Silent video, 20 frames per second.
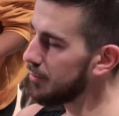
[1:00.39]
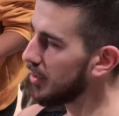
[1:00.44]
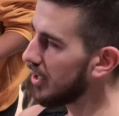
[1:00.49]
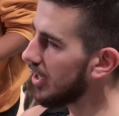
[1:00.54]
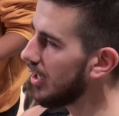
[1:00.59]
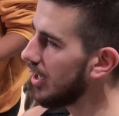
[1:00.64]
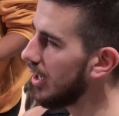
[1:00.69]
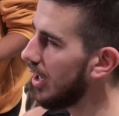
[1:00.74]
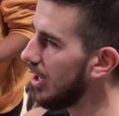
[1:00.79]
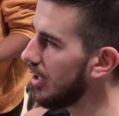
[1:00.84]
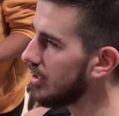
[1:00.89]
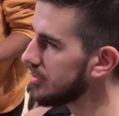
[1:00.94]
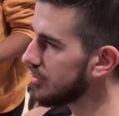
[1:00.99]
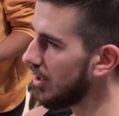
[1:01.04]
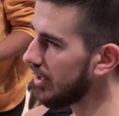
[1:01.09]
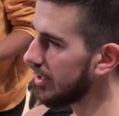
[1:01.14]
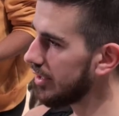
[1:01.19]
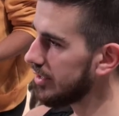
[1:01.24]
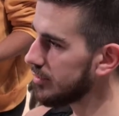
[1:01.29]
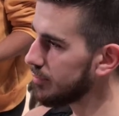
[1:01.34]
me so
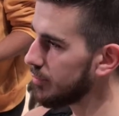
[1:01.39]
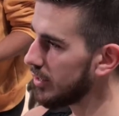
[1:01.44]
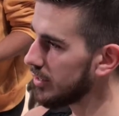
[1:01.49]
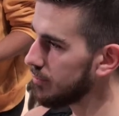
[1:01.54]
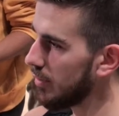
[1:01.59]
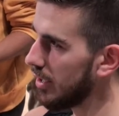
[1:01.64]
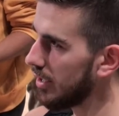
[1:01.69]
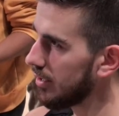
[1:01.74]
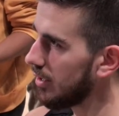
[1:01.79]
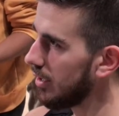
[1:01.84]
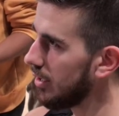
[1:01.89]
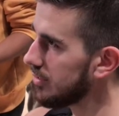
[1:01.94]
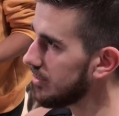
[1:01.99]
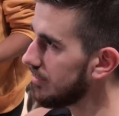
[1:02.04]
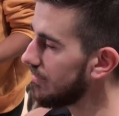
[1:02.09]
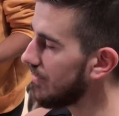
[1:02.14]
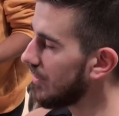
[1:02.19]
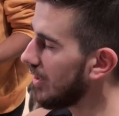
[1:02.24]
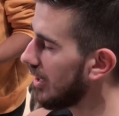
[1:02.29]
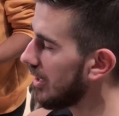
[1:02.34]
I can express my thoughts
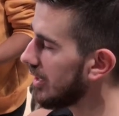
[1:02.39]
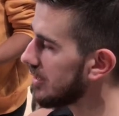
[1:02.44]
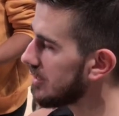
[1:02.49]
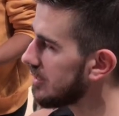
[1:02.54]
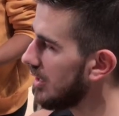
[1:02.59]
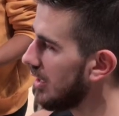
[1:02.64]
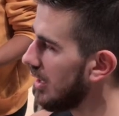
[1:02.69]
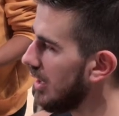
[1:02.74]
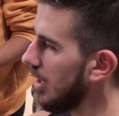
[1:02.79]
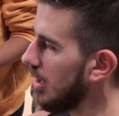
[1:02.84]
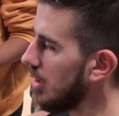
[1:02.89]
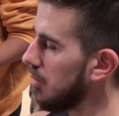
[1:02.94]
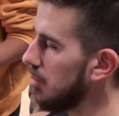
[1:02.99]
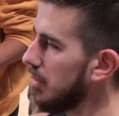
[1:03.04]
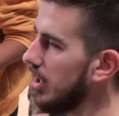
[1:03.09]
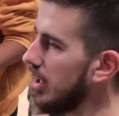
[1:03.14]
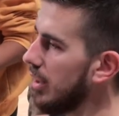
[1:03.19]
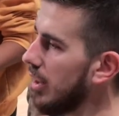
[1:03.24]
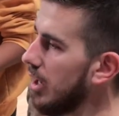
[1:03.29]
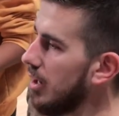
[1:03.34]
and feelings.
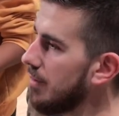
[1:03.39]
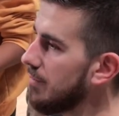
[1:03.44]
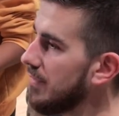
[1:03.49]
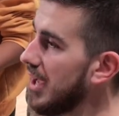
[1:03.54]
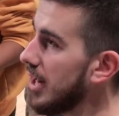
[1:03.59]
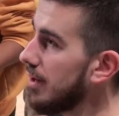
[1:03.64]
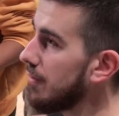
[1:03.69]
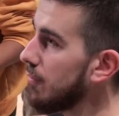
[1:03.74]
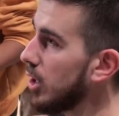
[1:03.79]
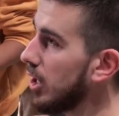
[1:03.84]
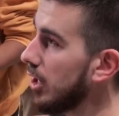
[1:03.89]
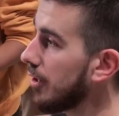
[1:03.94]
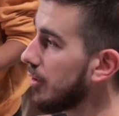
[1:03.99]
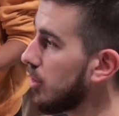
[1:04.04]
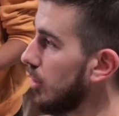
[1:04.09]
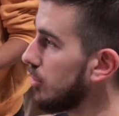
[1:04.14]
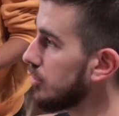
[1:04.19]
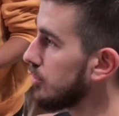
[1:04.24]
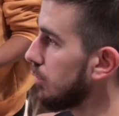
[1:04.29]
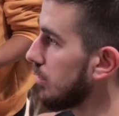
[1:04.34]
But um, they're a really
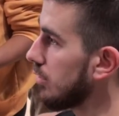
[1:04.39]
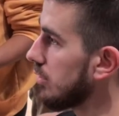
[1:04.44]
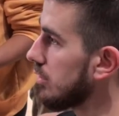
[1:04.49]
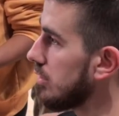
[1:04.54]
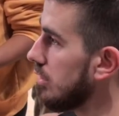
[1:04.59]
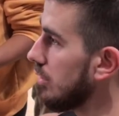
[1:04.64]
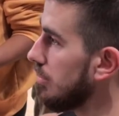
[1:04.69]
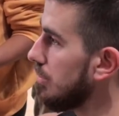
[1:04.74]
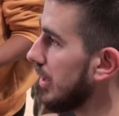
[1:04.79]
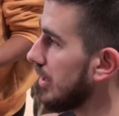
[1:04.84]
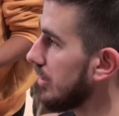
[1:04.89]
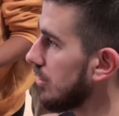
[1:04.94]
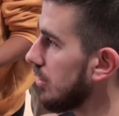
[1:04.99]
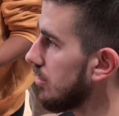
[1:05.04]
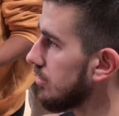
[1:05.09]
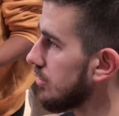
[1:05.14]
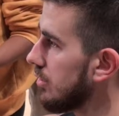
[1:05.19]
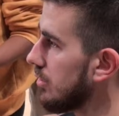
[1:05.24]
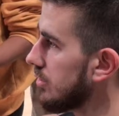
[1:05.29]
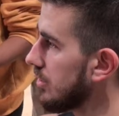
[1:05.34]
coachable group, and
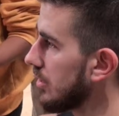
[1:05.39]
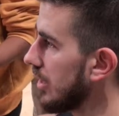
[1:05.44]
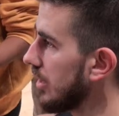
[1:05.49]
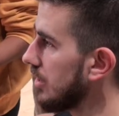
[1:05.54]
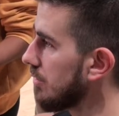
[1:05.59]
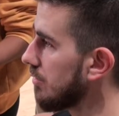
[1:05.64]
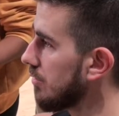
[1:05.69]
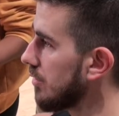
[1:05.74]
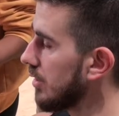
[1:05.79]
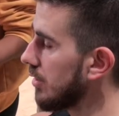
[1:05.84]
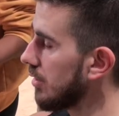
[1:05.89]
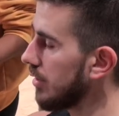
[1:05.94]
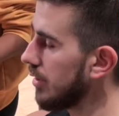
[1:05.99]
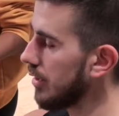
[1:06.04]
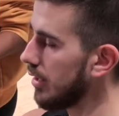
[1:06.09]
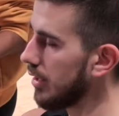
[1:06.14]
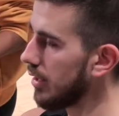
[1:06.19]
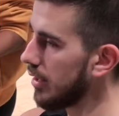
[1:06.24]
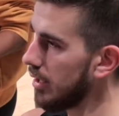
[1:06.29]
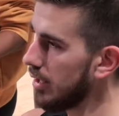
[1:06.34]
Coach Turgeon can agree on
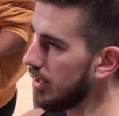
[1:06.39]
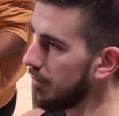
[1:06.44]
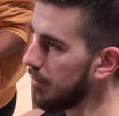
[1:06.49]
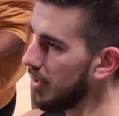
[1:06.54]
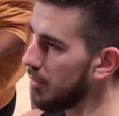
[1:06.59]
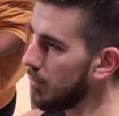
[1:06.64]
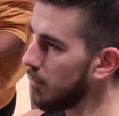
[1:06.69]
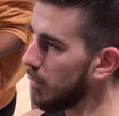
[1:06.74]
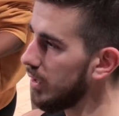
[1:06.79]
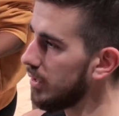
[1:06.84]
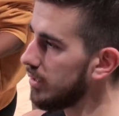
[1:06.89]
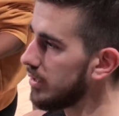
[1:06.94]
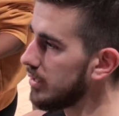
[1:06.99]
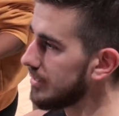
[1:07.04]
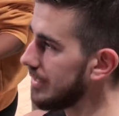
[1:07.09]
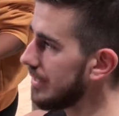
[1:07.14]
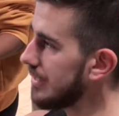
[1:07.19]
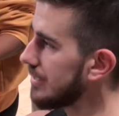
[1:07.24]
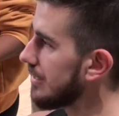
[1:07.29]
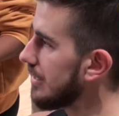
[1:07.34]
that. Um, everyone
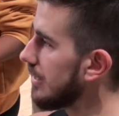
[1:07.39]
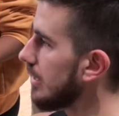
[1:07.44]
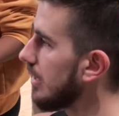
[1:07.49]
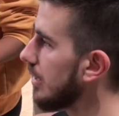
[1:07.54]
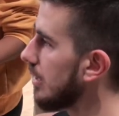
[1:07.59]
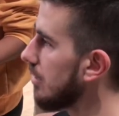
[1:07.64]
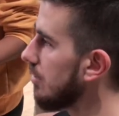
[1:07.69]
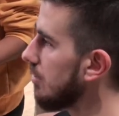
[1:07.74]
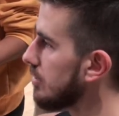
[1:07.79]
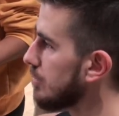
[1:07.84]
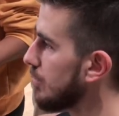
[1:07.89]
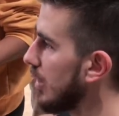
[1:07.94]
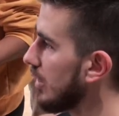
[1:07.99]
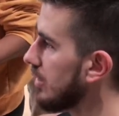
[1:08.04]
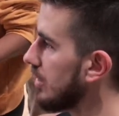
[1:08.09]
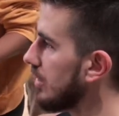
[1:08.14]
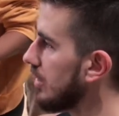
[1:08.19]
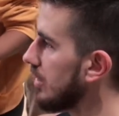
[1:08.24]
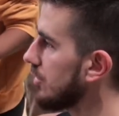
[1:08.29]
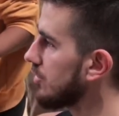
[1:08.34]
is listening,
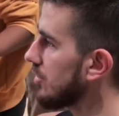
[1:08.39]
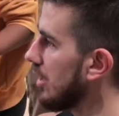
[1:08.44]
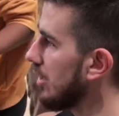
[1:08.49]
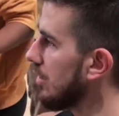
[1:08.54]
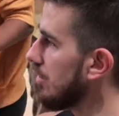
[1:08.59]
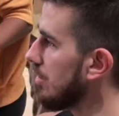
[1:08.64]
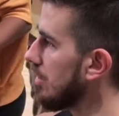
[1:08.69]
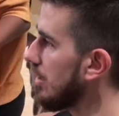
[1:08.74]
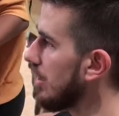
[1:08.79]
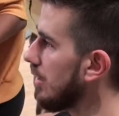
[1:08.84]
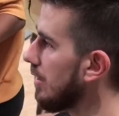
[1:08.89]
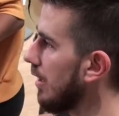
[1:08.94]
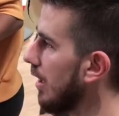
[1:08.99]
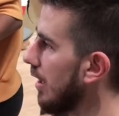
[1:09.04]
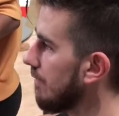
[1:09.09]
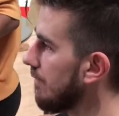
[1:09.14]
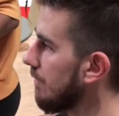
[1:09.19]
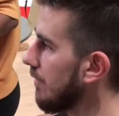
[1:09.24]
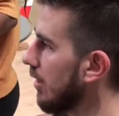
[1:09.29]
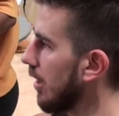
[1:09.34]
respecting each other, and
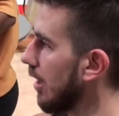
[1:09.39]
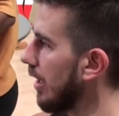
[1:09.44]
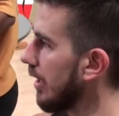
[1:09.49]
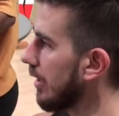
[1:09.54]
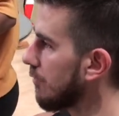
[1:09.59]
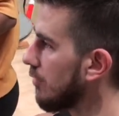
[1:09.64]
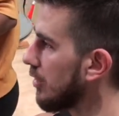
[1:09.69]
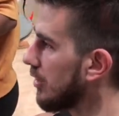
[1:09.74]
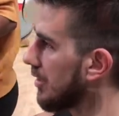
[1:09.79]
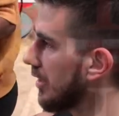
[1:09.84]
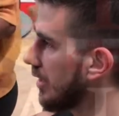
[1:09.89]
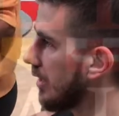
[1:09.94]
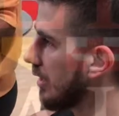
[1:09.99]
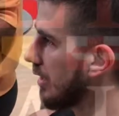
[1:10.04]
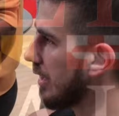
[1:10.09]
I feel like we're taking